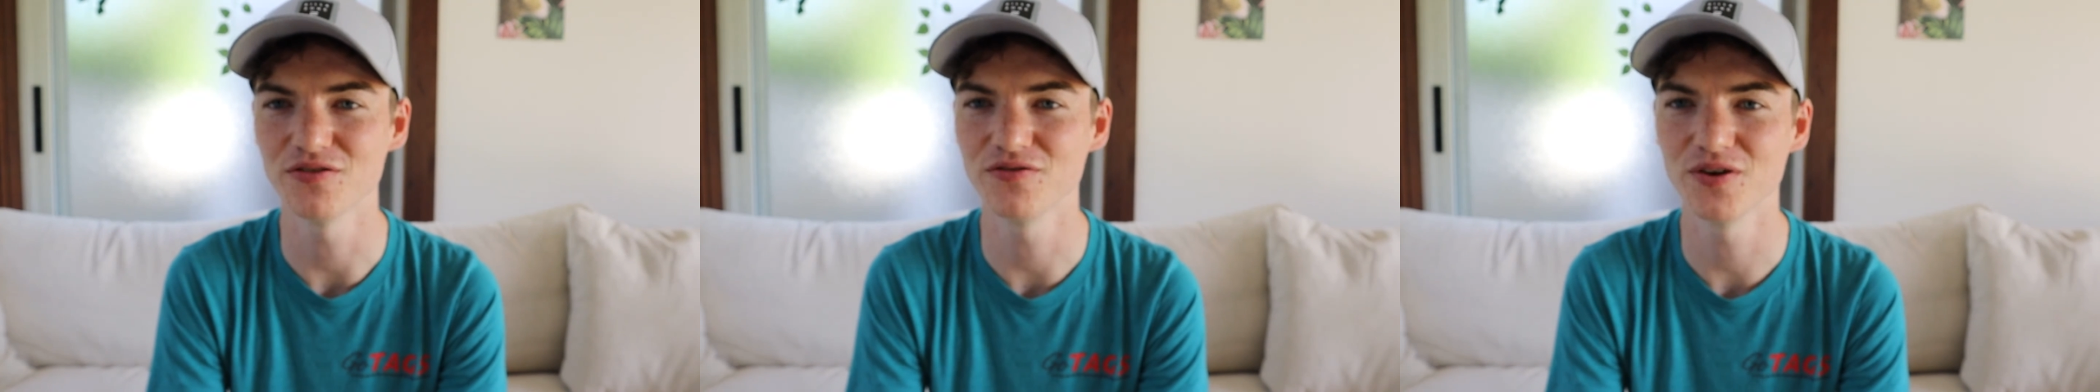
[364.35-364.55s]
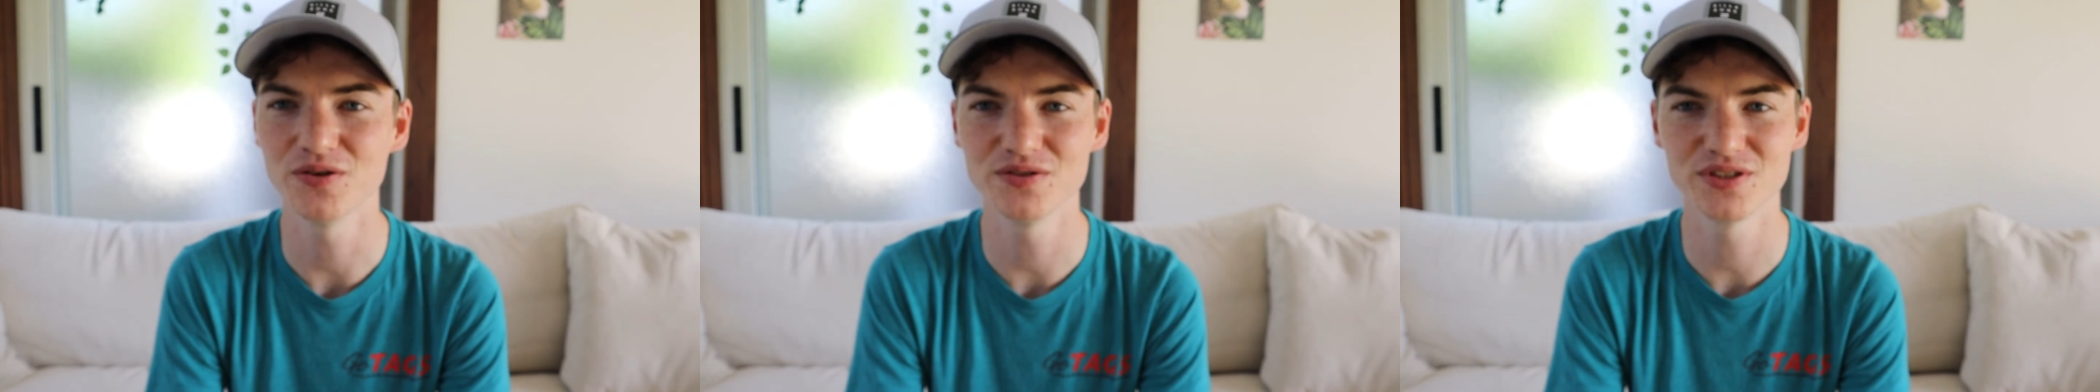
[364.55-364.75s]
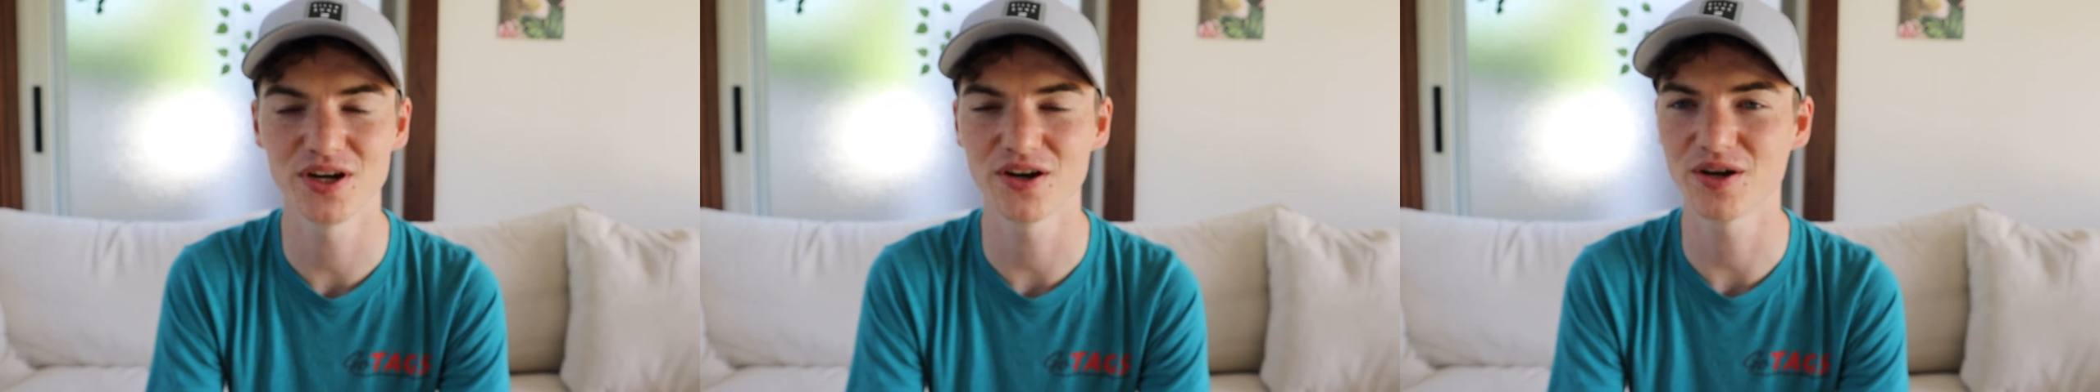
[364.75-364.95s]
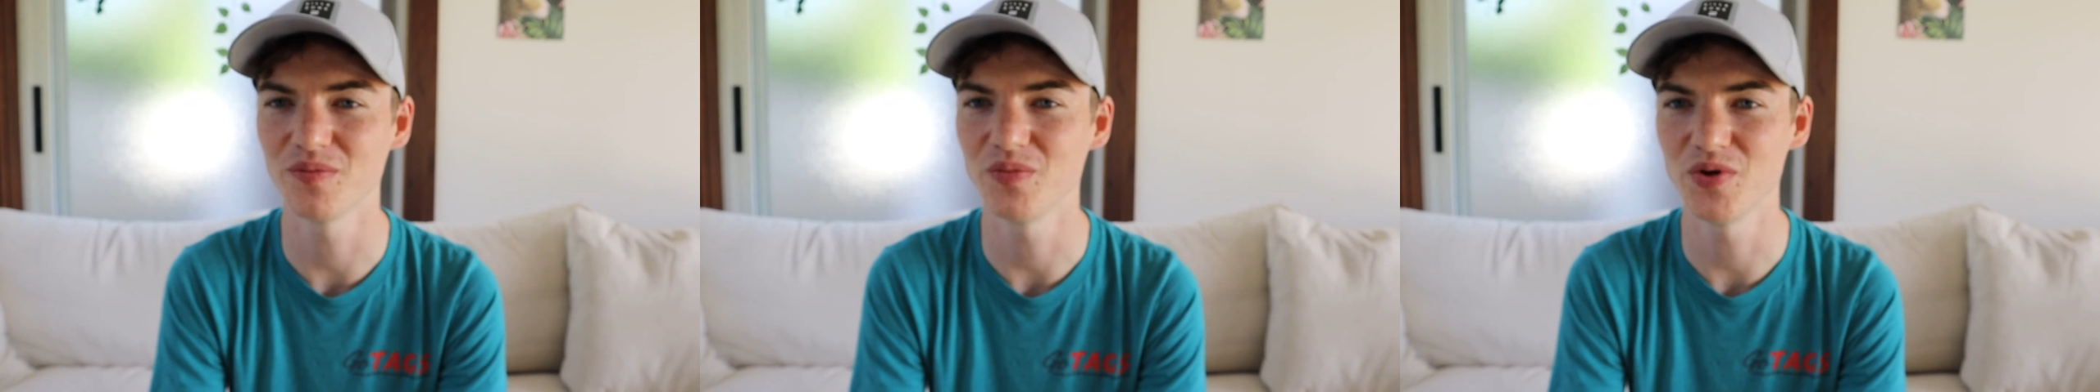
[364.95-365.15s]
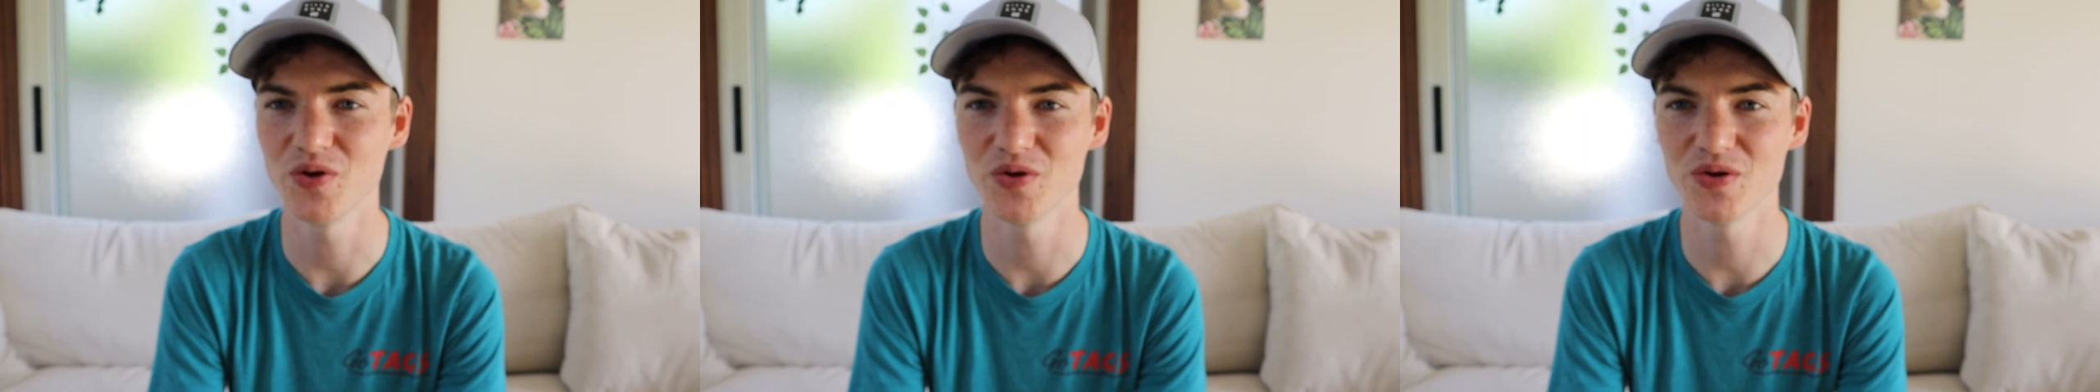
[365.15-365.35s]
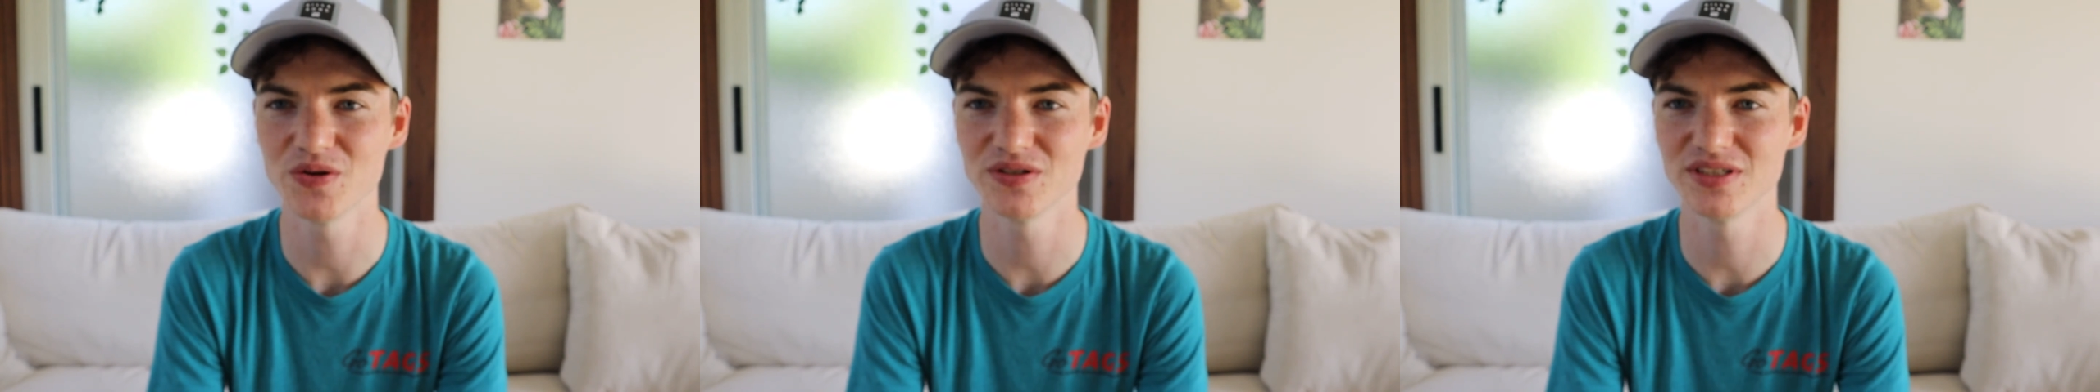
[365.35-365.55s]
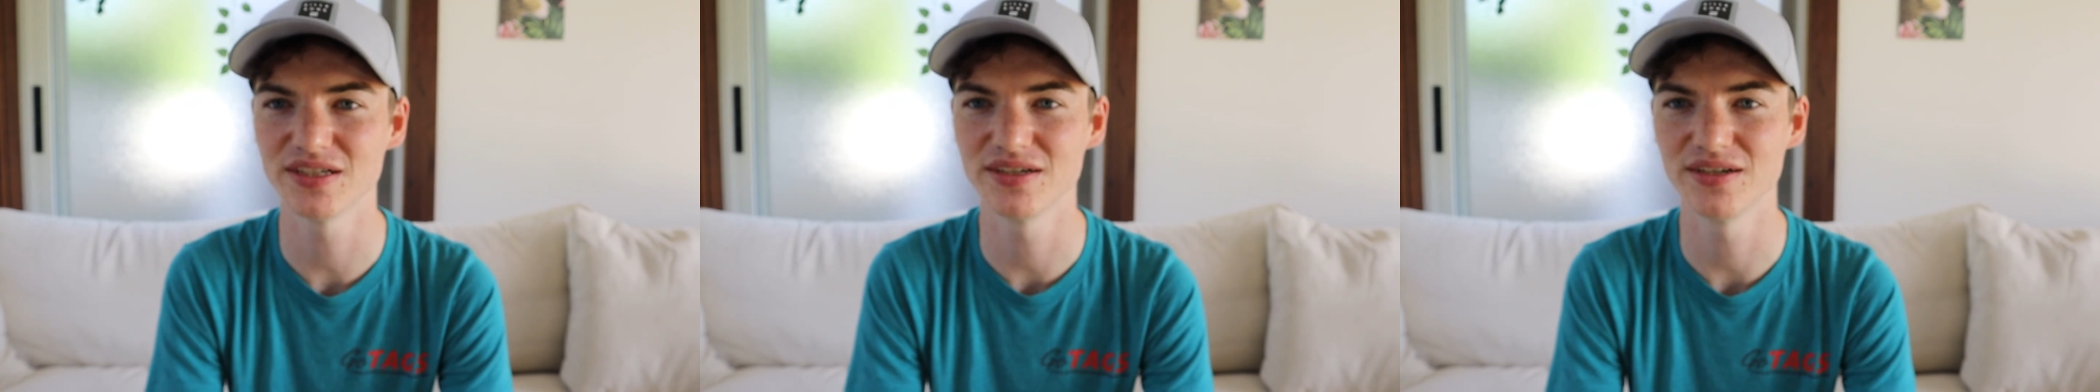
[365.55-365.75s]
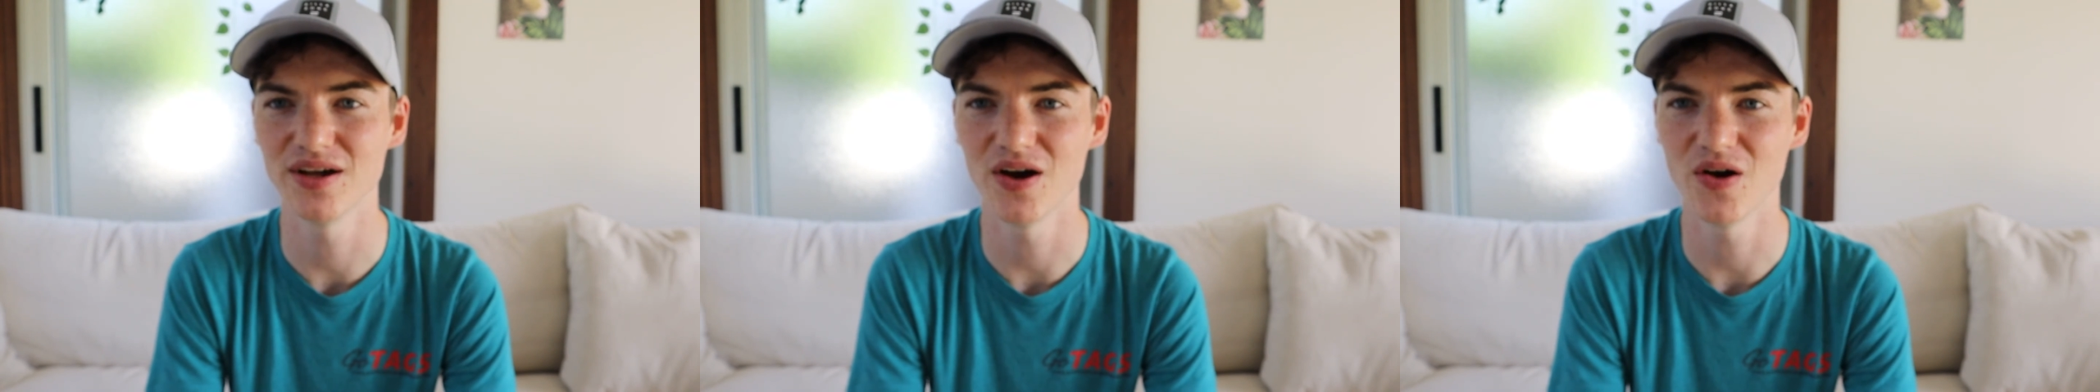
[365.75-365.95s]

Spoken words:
phones and our computers and